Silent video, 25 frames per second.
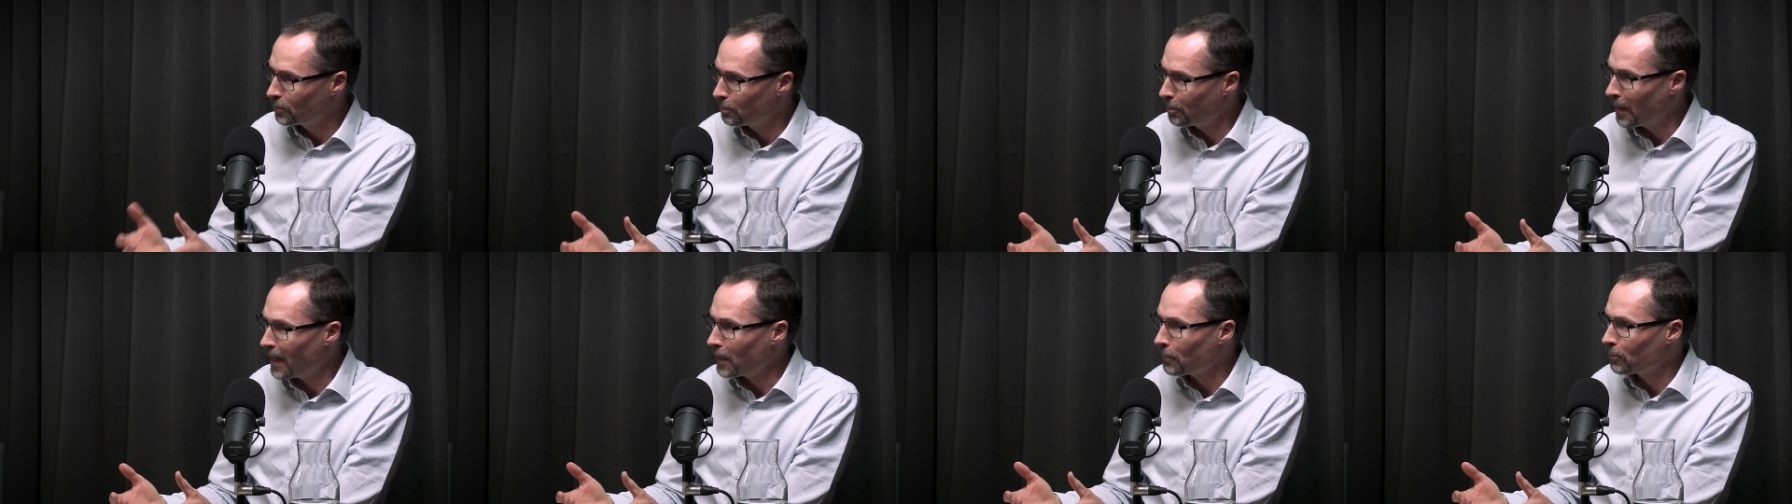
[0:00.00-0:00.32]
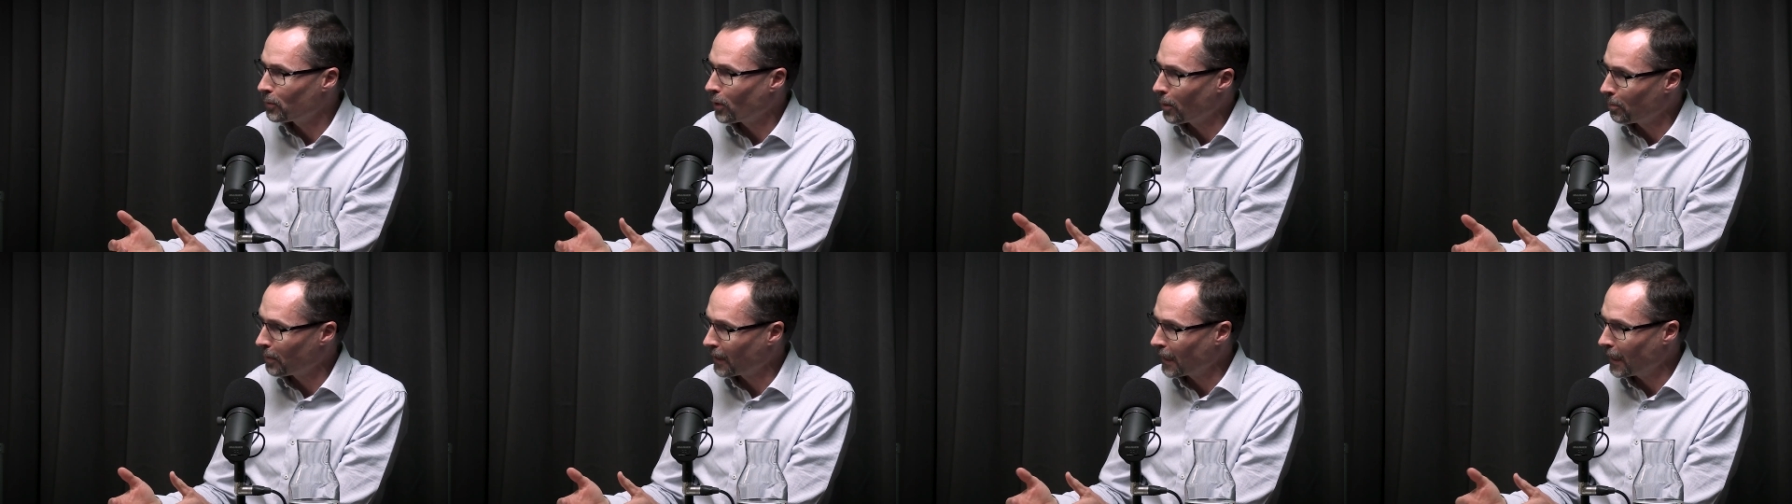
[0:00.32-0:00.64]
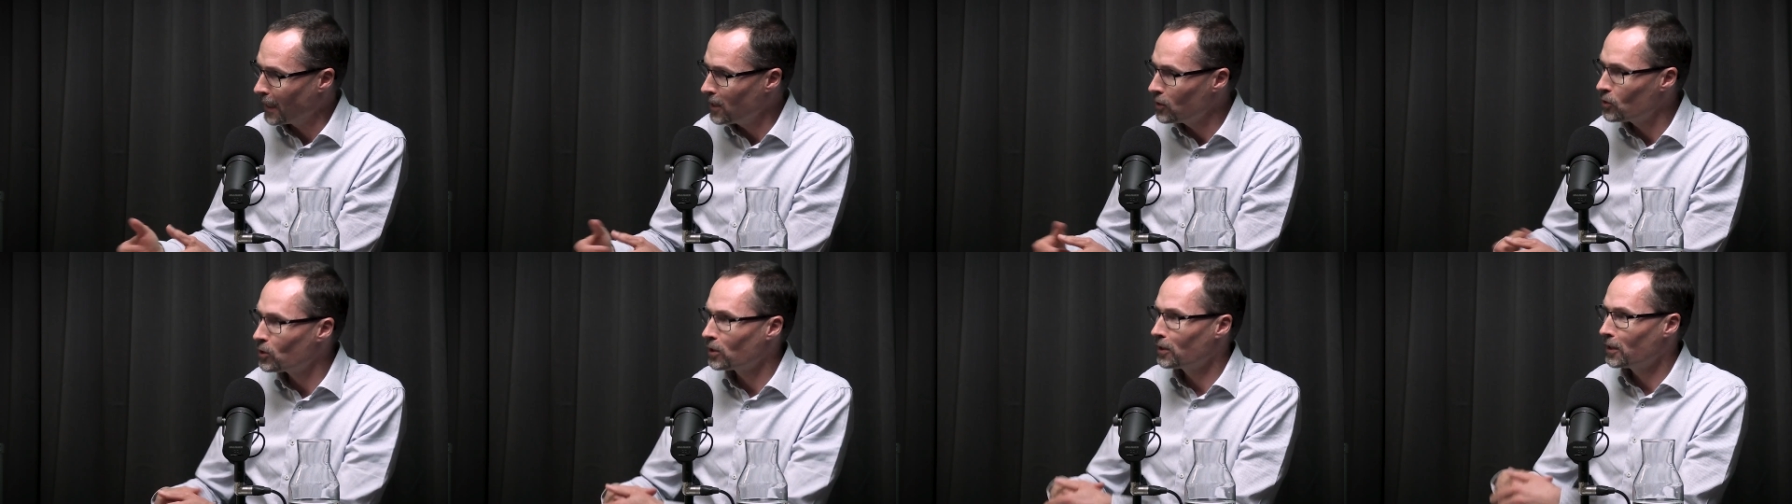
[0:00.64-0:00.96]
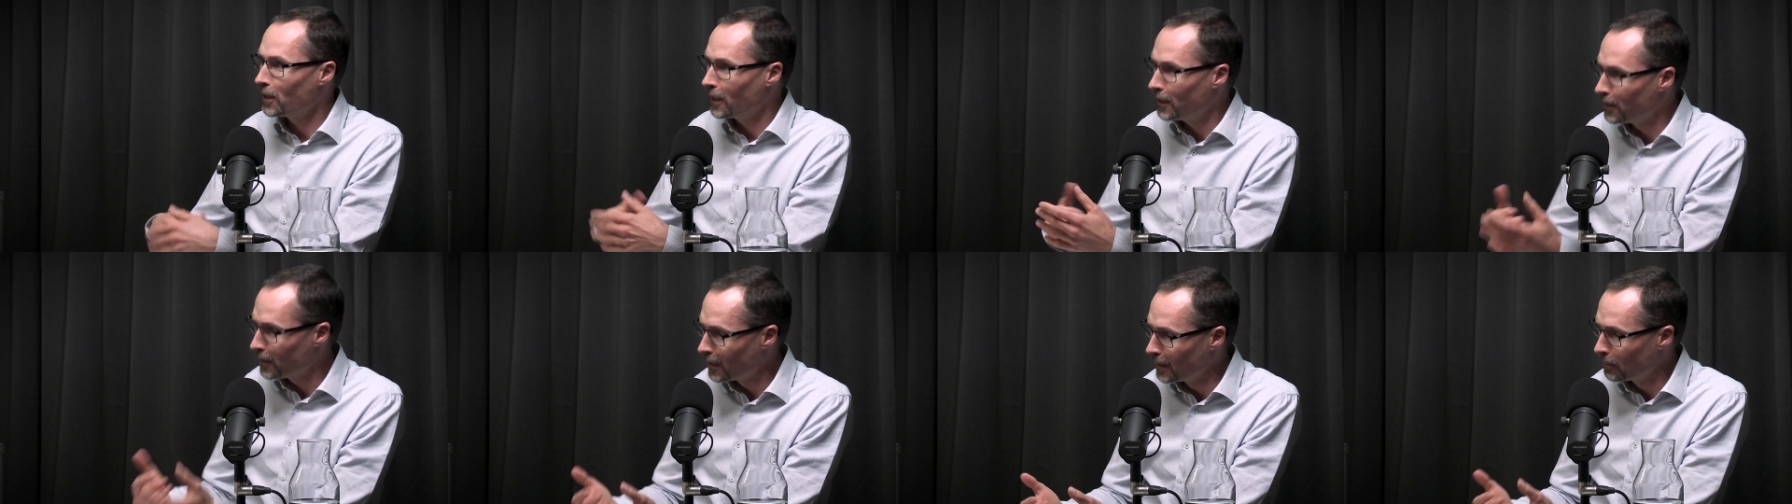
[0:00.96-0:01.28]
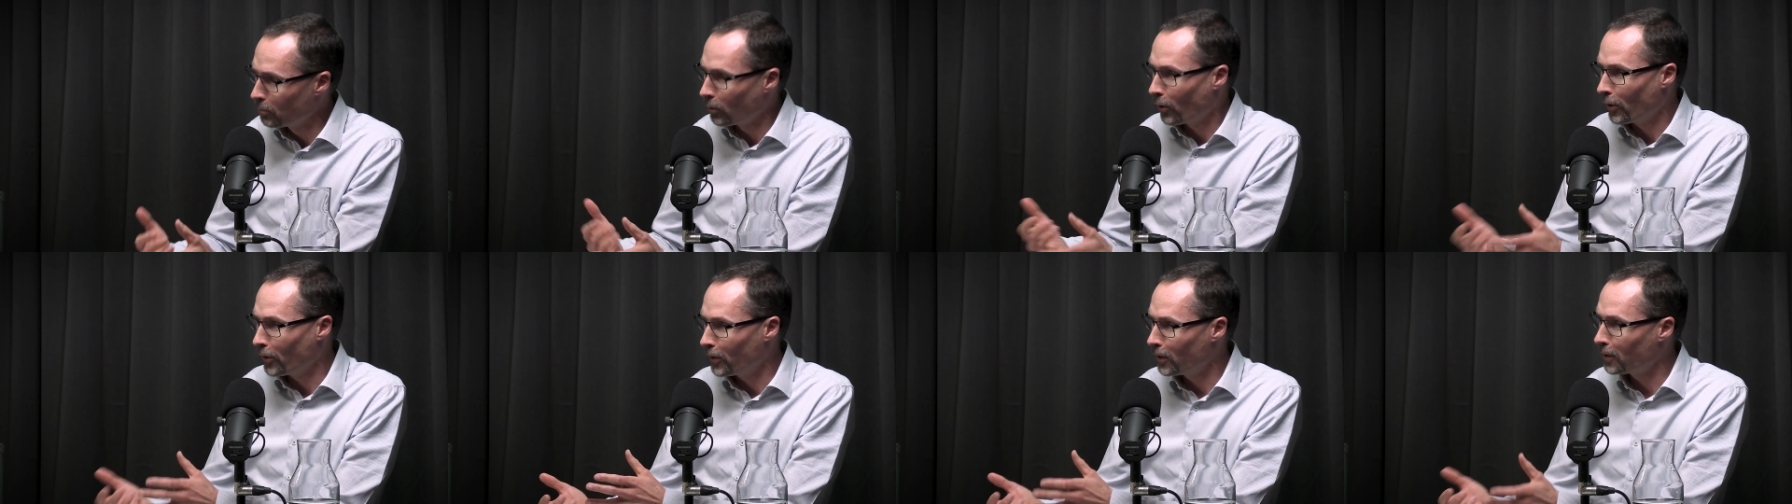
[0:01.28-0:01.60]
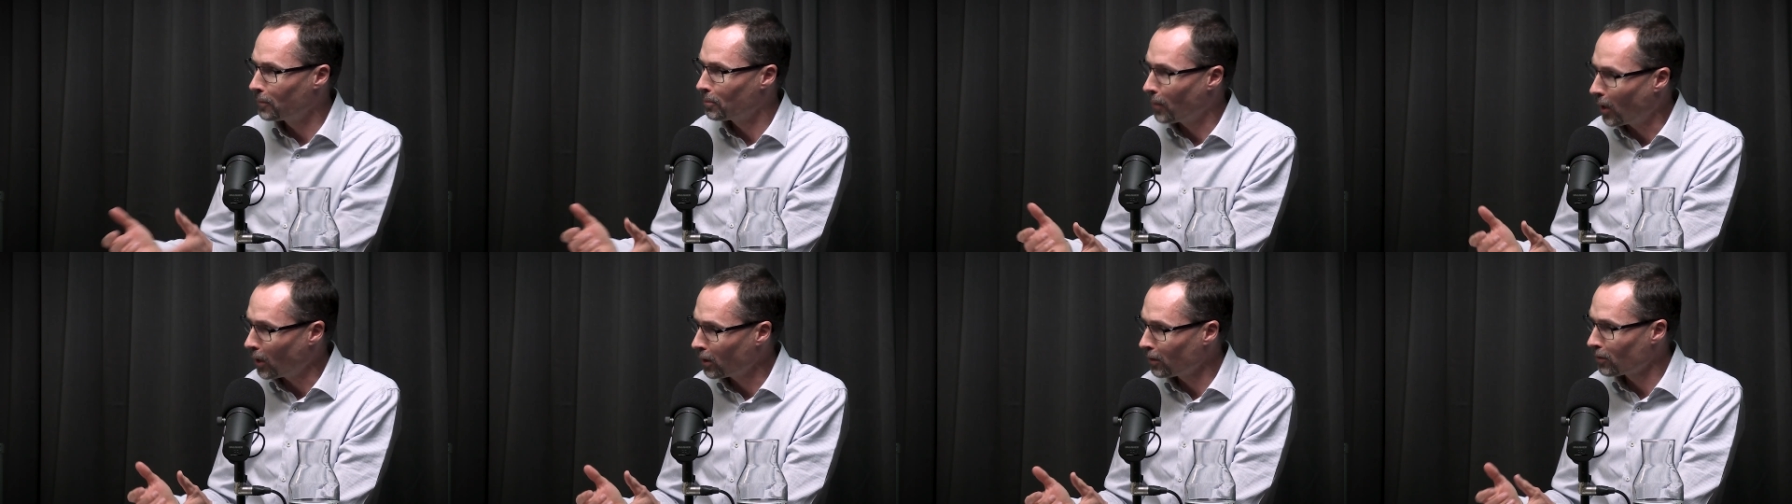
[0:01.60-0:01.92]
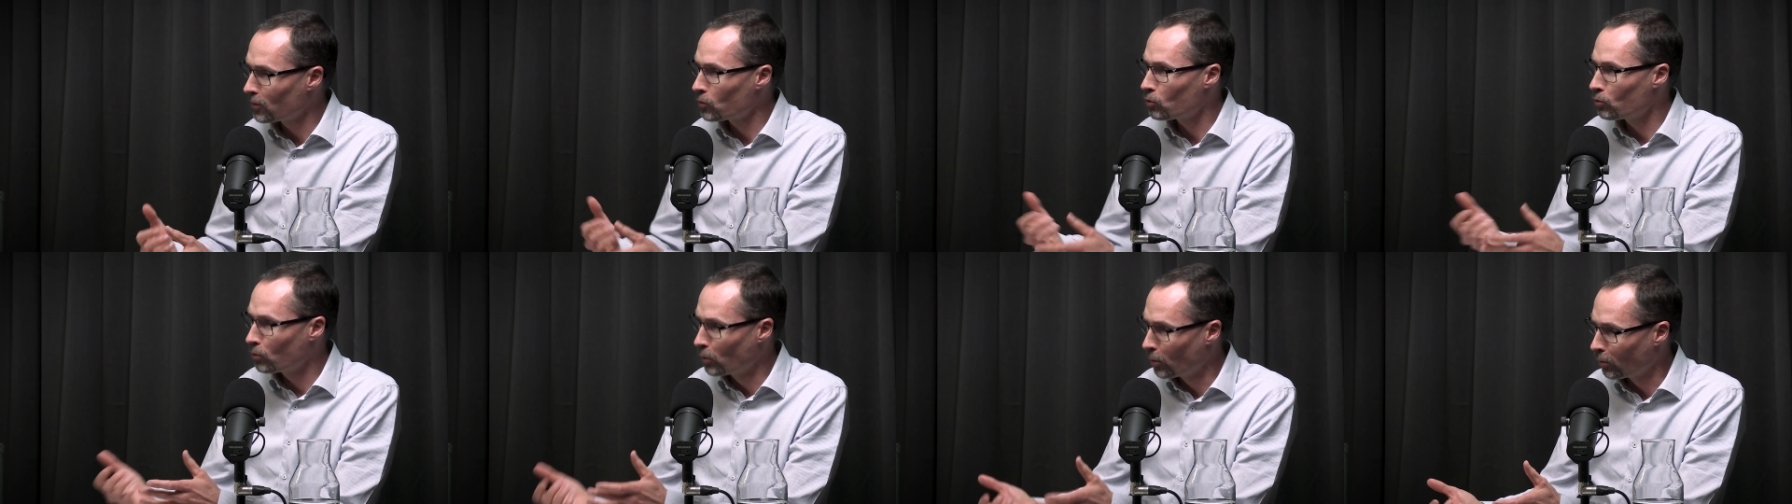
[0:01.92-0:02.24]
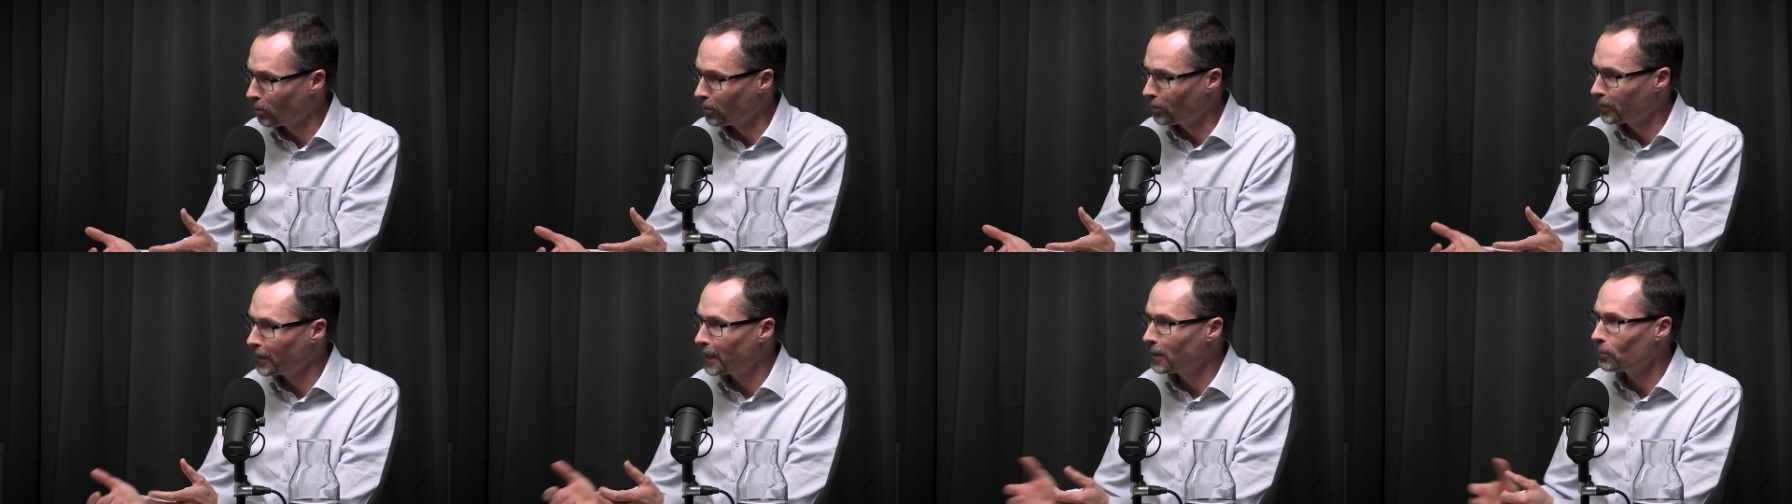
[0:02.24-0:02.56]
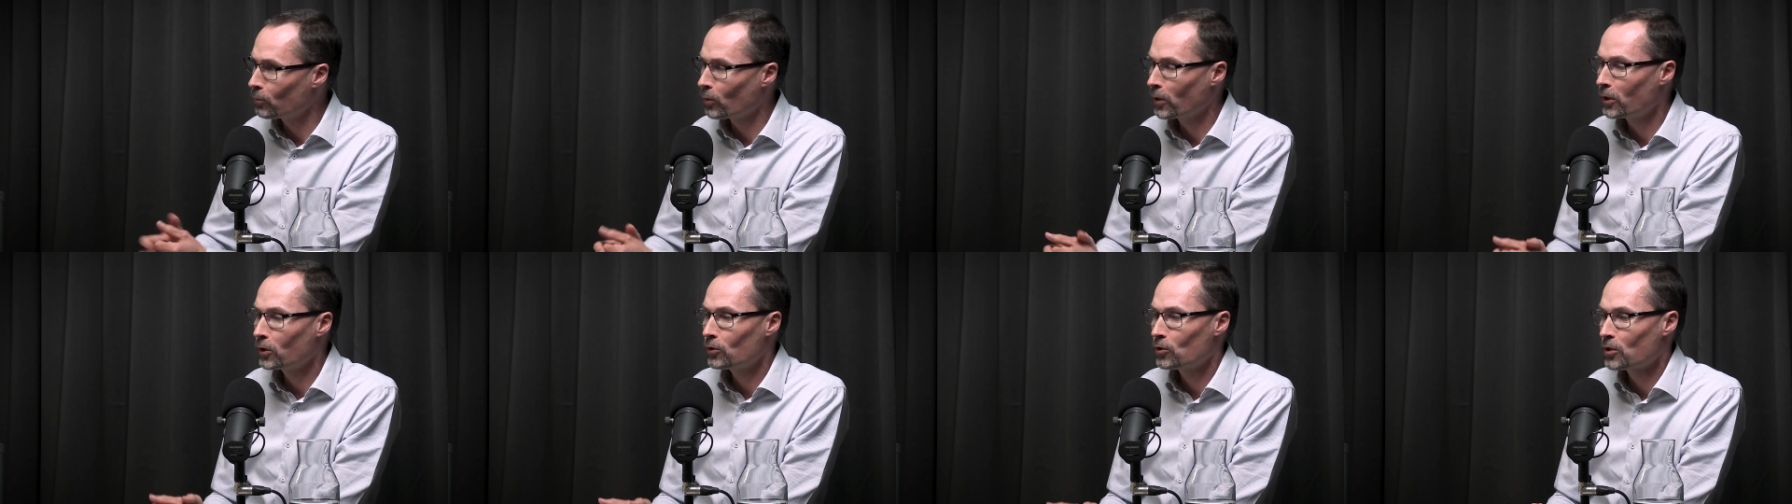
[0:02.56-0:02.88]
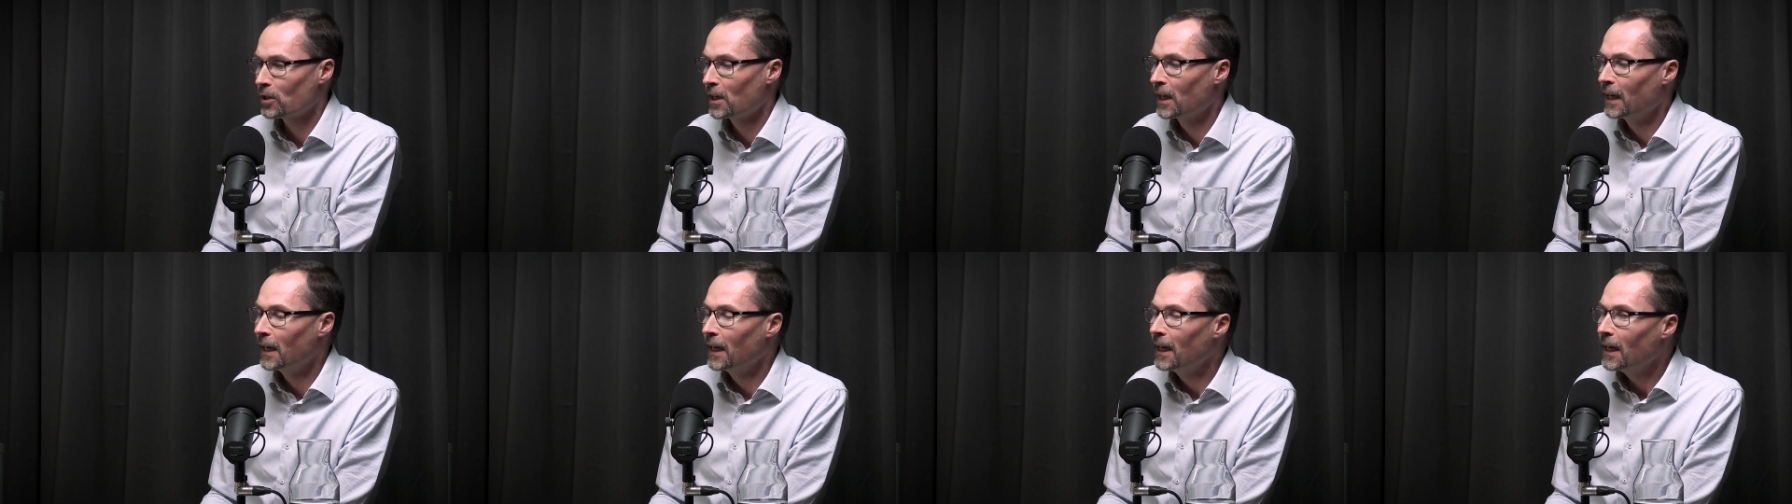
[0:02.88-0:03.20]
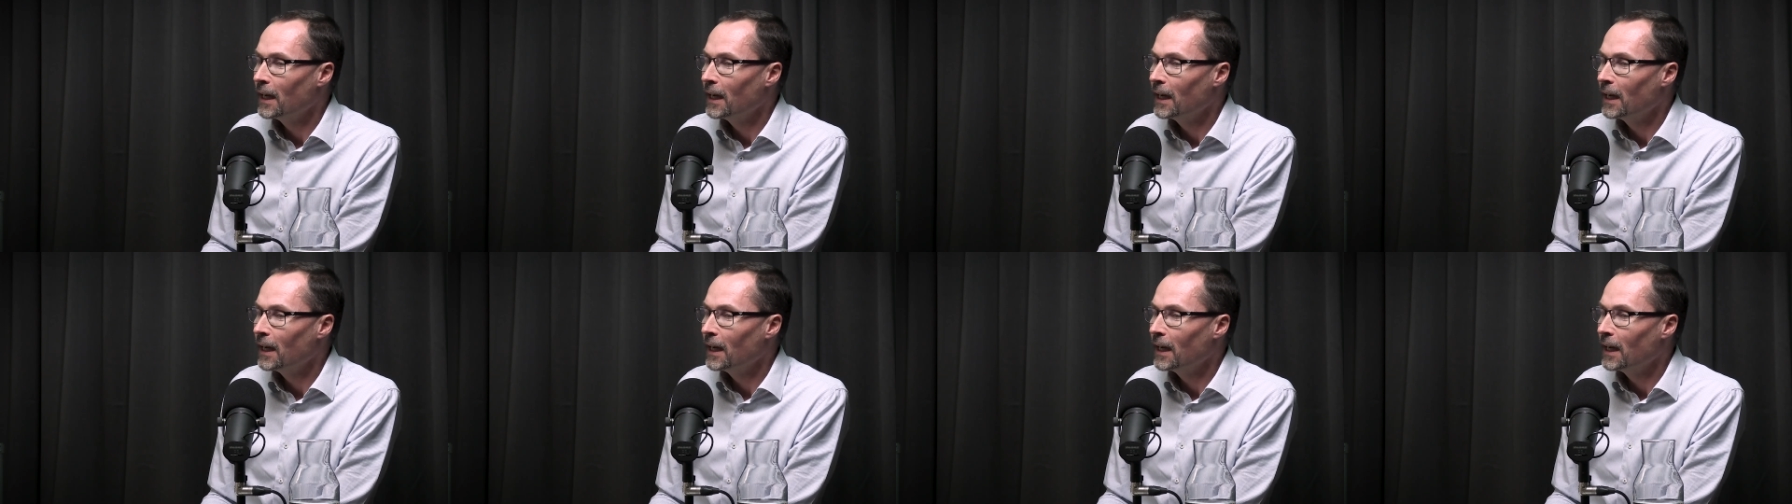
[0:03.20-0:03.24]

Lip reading: back propagation in deep learning models, neural networks,